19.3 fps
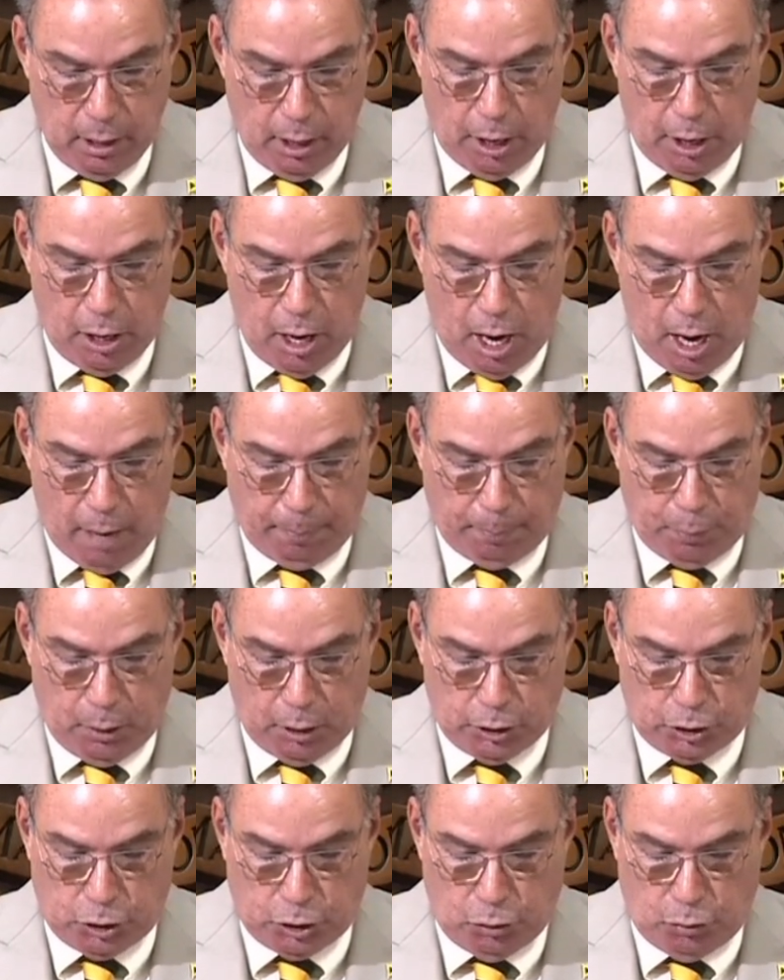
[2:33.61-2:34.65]
not
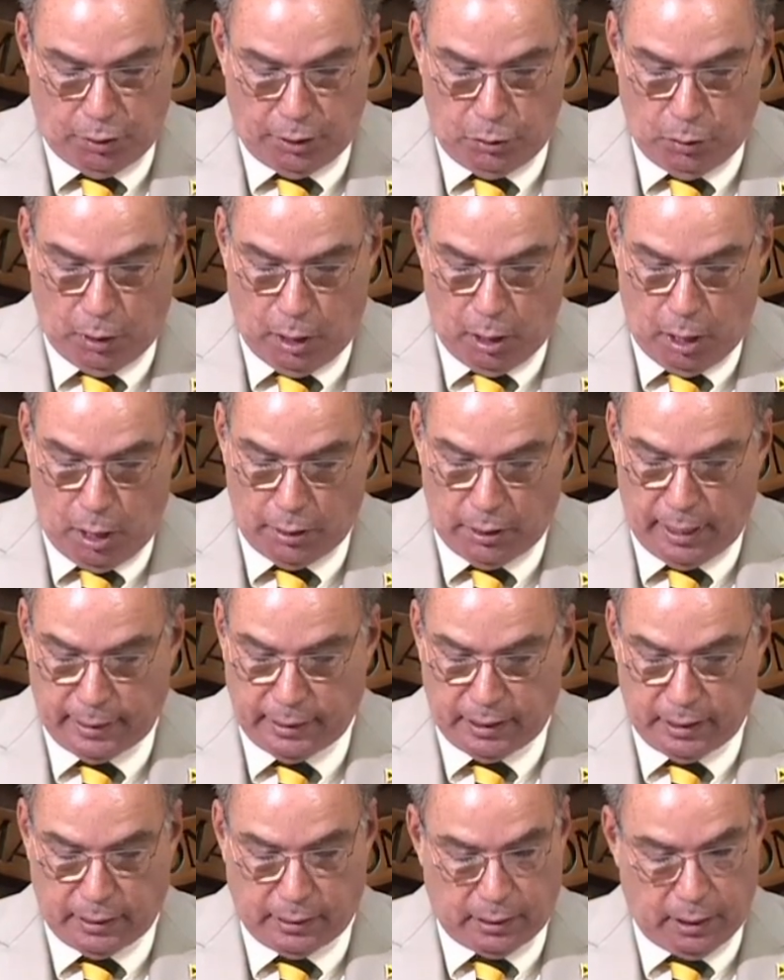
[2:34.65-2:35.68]
pursue renewal under
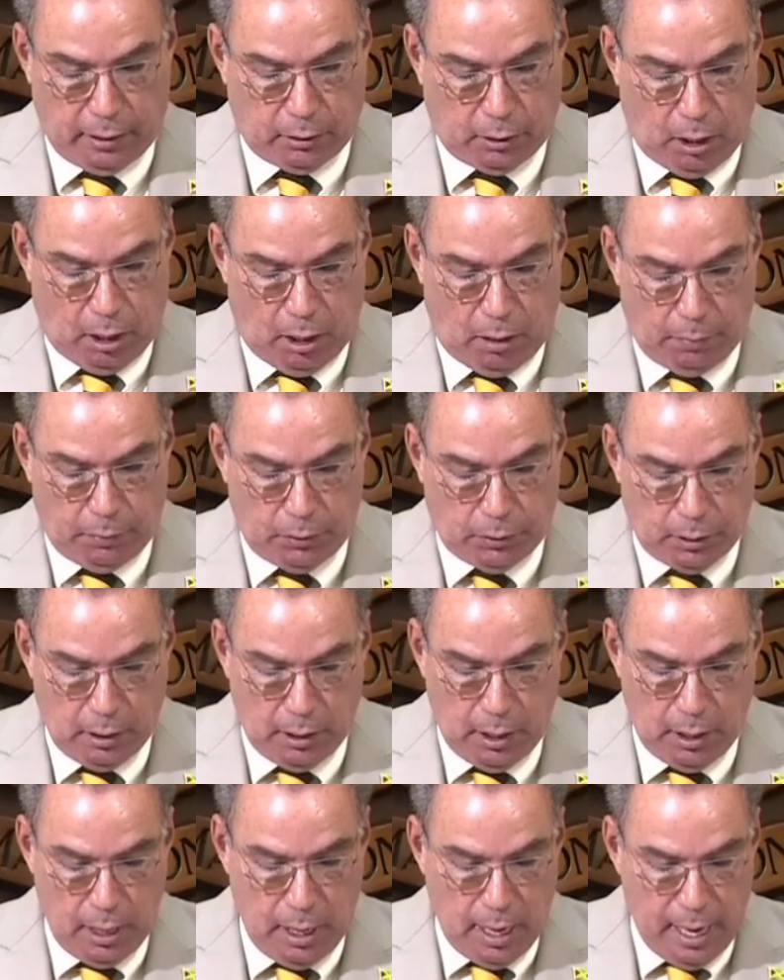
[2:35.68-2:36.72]
existing terms,
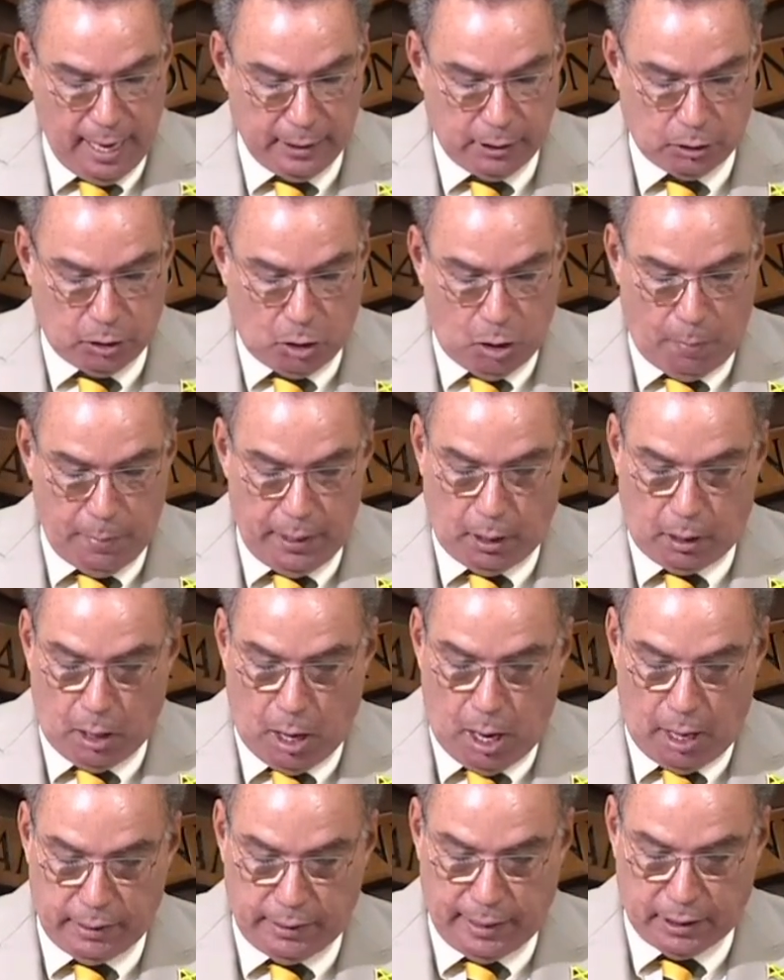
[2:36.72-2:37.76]
has come in the
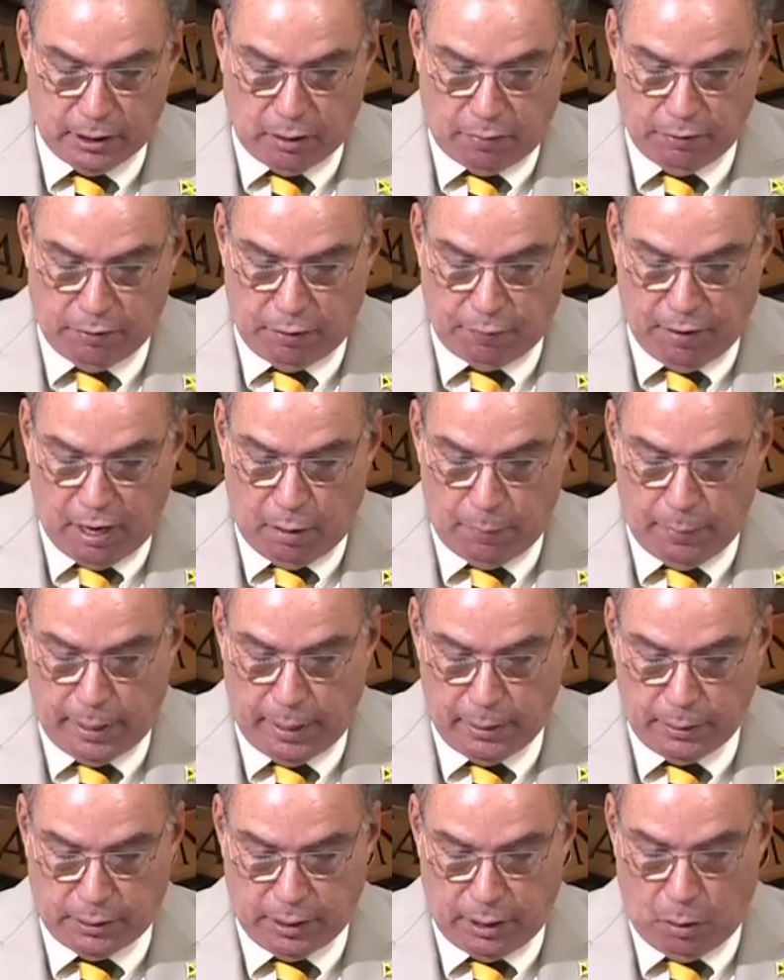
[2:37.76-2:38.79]
context of
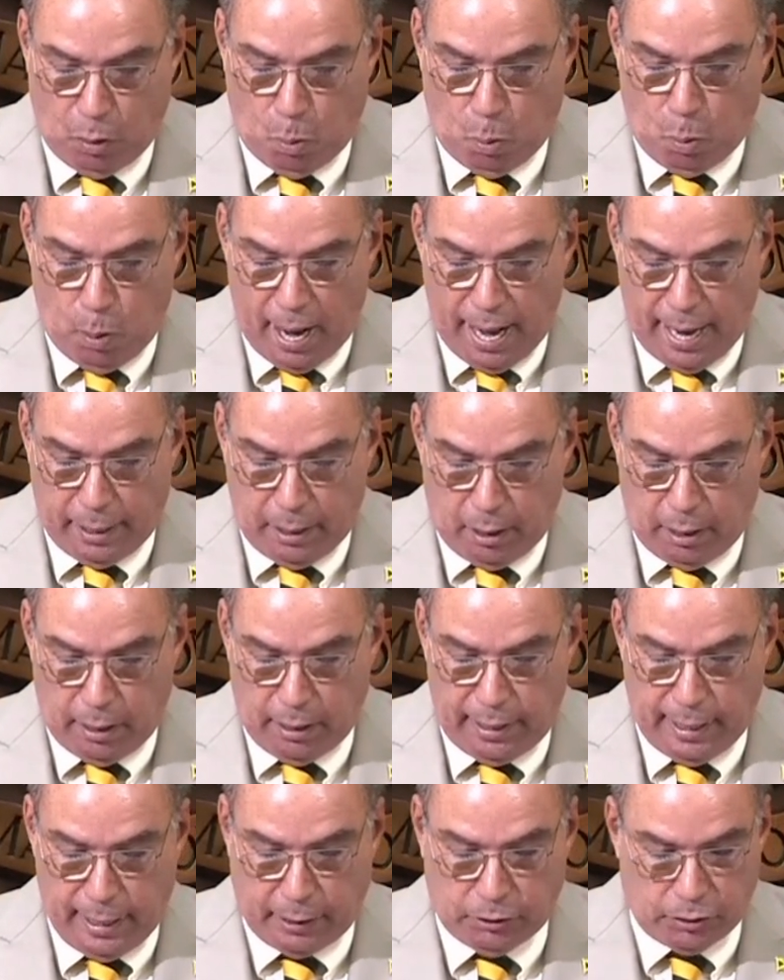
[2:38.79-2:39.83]
developments in the wider
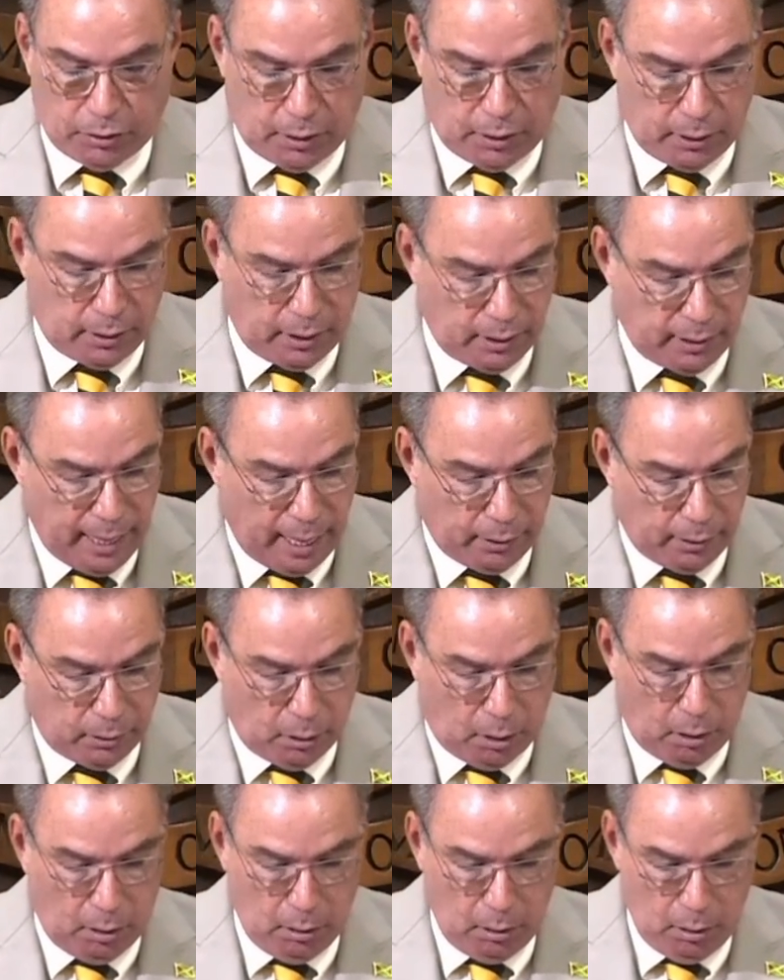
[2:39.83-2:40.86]
electricity
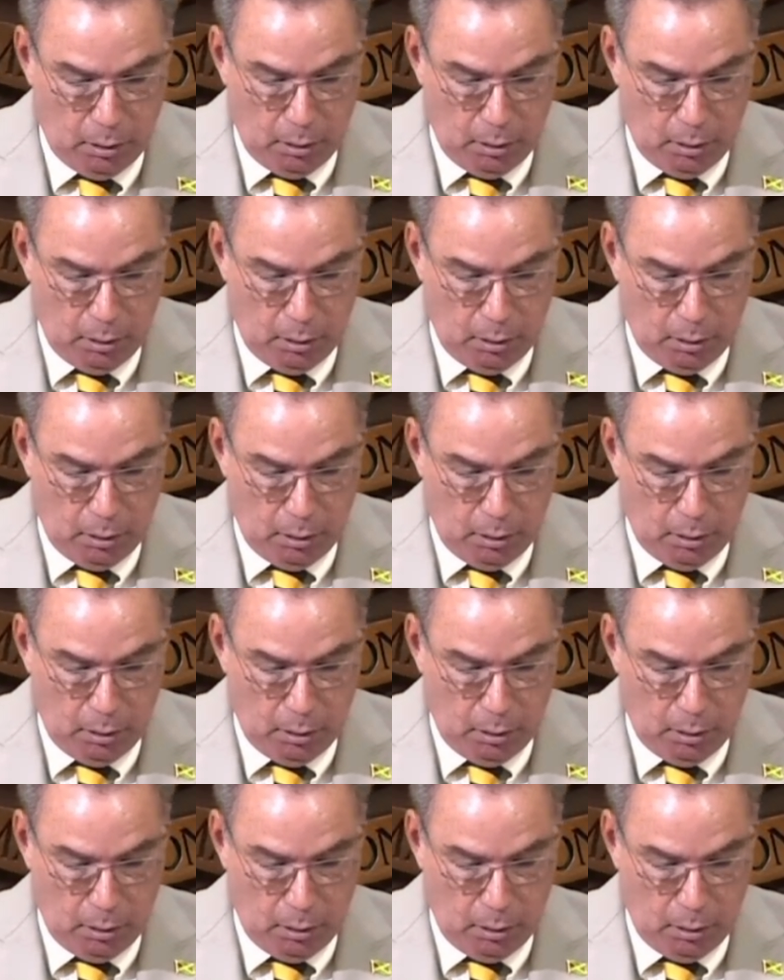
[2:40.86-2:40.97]
sector